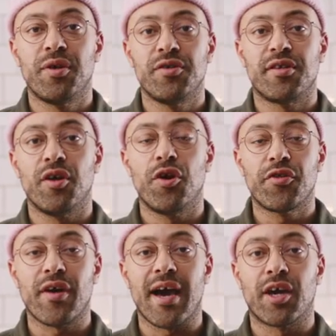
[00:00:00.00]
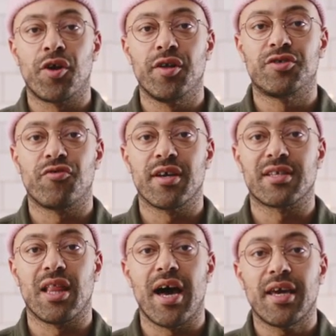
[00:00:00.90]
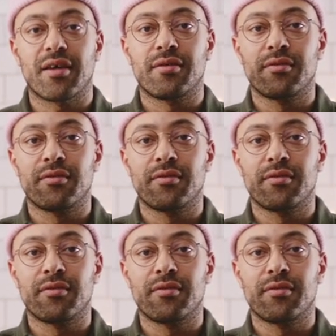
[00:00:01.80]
be used in other iconic drinks like